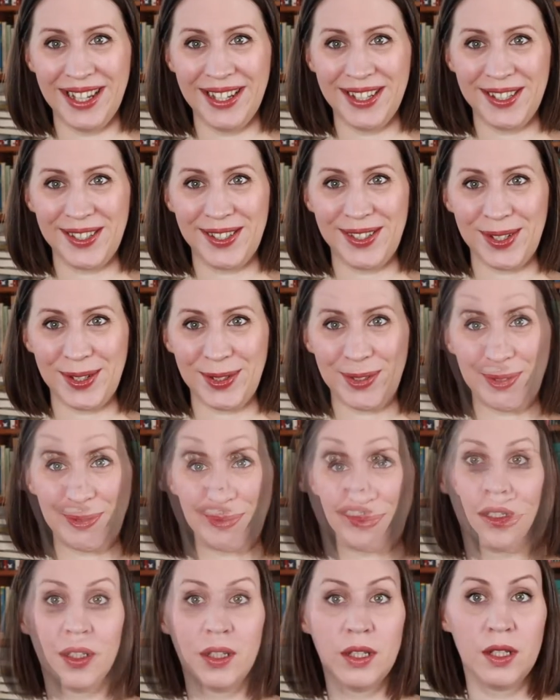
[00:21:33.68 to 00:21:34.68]
So
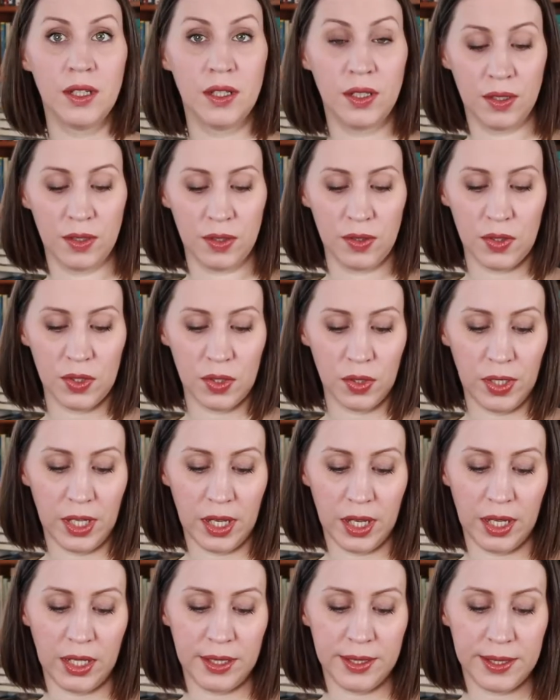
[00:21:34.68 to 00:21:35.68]

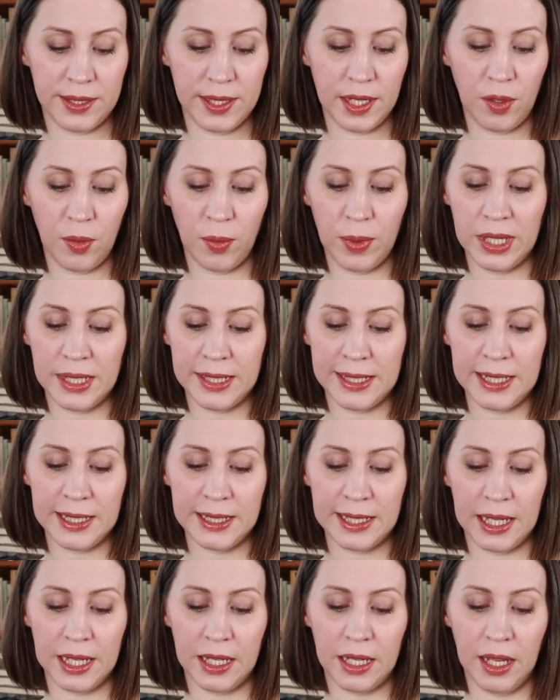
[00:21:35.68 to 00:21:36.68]
yeah, instead of waiting
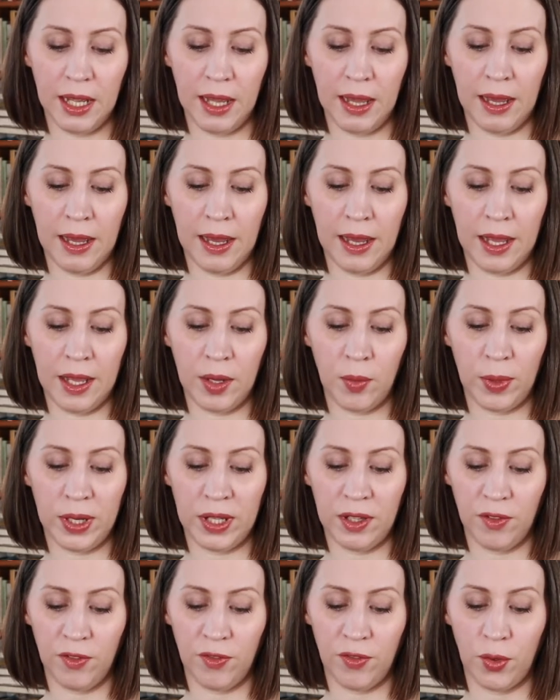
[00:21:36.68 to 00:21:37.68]
then I
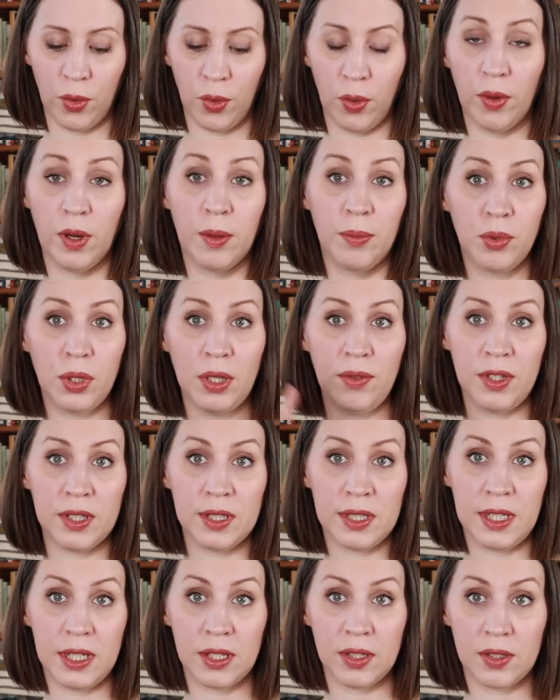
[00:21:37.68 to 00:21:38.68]
went for a
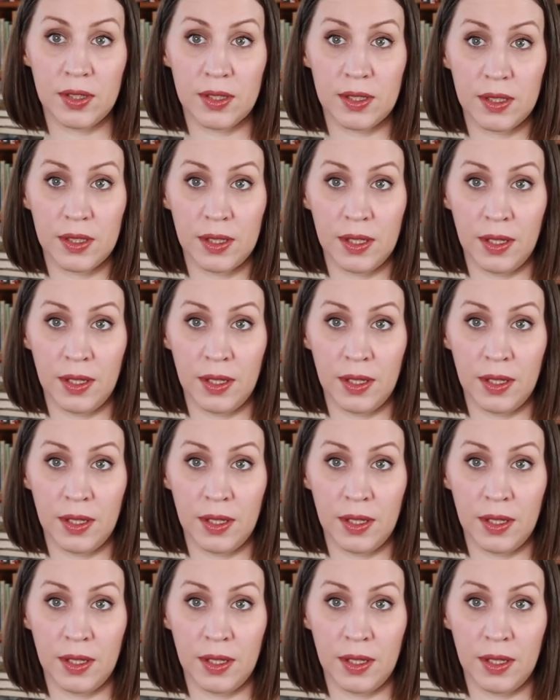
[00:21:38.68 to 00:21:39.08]
previous year's